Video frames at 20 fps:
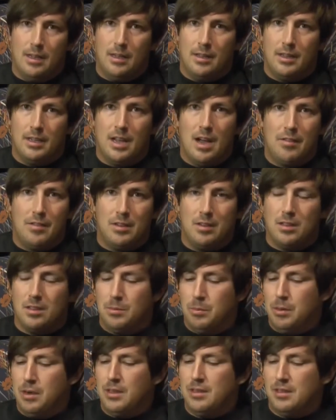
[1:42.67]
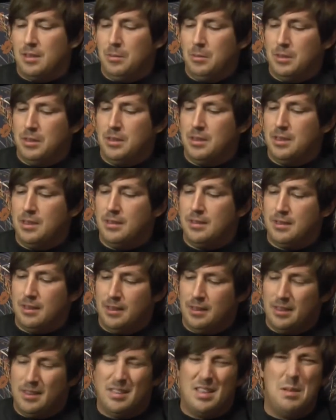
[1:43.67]
the cover looked pretty similar to this,
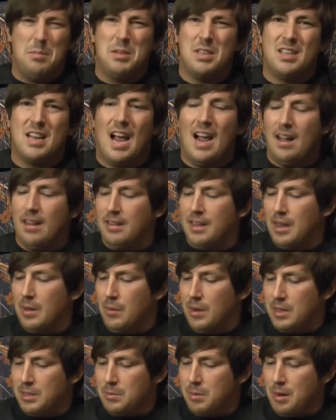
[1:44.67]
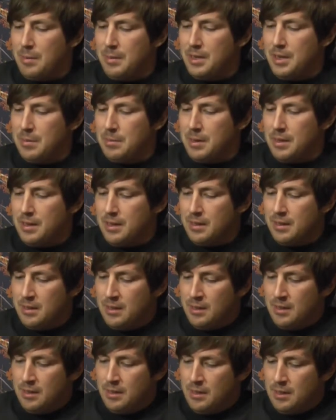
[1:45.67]
the same style anyway. It's probably done by
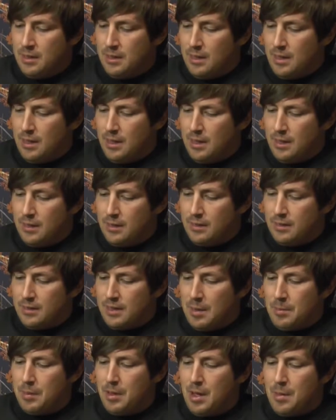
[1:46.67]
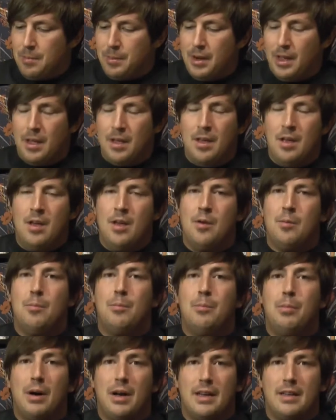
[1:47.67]
the same company.
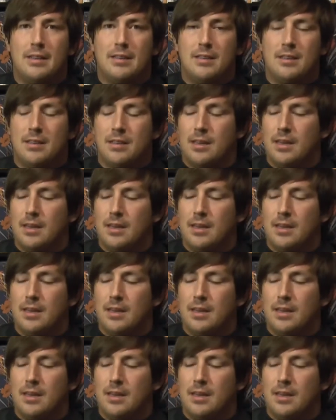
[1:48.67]
But